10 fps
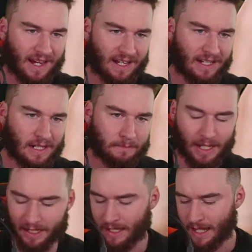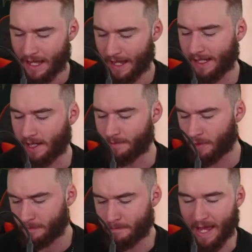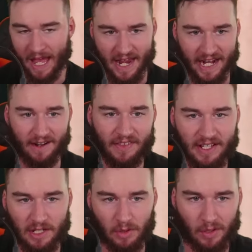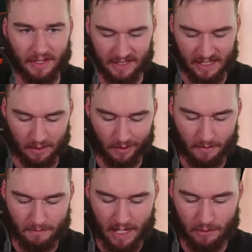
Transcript: card, but hey, I'm not mad at it. I think it's a good idea. We got Matty